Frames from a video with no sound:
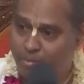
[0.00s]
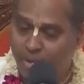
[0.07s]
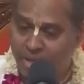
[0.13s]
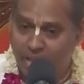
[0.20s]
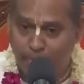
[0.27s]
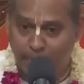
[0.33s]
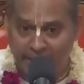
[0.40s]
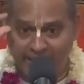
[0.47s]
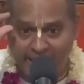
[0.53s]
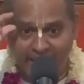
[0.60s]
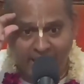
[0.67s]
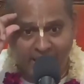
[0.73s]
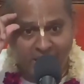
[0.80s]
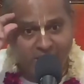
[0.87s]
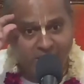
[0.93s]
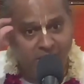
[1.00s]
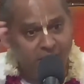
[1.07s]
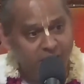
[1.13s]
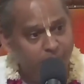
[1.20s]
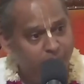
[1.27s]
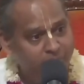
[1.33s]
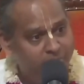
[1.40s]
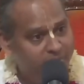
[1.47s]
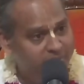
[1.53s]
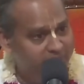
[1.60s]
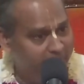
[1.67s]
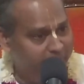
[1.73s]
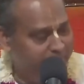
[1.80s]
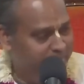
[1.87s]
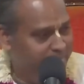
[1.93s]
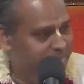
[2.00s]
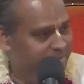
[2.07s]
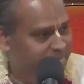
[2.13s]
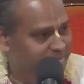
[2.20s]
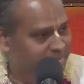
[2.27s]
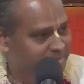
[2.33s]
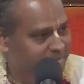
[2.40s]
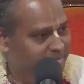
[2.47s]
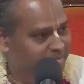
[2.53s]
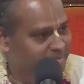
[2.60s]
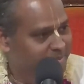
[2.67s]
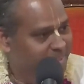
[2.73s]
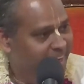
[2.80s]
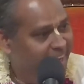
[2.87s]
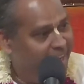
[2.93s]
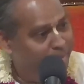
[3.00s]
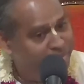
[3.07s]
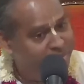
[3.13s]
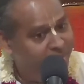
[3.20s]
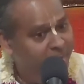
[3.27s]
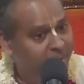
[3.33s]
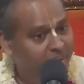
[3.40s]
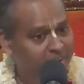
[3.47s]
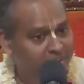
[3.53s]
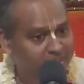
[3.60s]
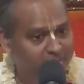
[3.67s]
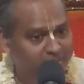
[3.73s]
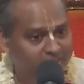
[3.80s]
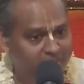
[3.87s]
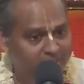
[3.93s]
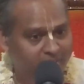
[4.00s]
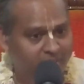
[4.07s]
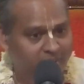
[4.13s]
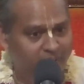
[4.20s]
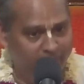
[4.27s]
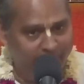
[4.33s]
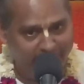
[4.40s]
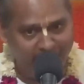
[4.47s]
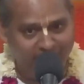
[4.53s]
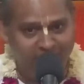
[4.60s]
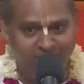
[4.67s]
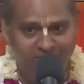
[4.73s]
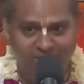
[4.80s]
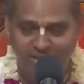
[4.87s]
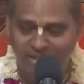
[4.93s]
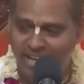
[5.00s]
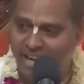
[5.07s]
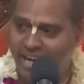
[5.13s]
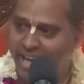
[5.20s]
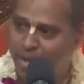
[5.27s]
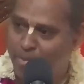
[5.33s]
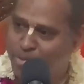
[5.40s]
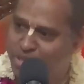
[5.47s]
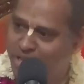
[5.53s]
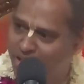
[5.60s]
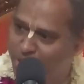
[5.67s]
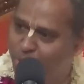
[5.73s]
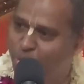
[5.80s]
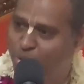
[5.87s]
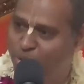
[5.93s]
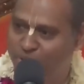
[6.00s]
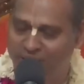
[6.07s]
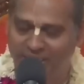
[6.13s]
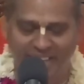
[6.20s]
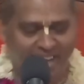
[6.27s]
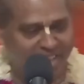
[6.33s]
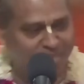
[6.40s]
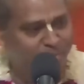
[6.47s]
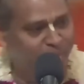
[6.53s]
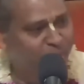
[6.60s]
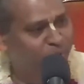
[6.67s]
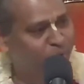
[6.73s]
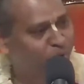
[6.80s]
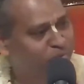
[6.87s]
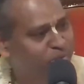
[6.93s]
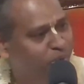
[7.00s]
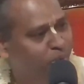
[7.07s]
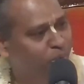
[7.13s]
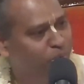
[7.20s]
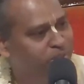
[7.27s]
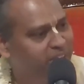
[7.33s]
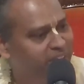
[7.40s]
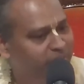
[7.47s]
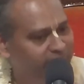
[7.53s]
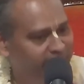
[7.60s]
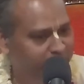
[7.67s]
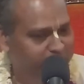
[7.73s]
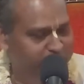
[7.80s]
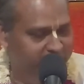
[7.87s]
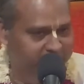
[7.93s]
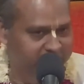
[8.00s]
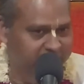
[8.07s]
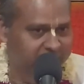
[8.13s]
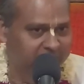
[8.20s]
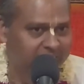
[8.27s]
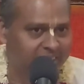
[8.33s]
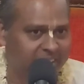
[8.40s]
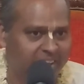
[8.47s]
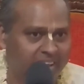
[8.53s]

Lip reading: but the mentality still remains the same. I am still right and I am still good, irrespective of the roles that we keep changing.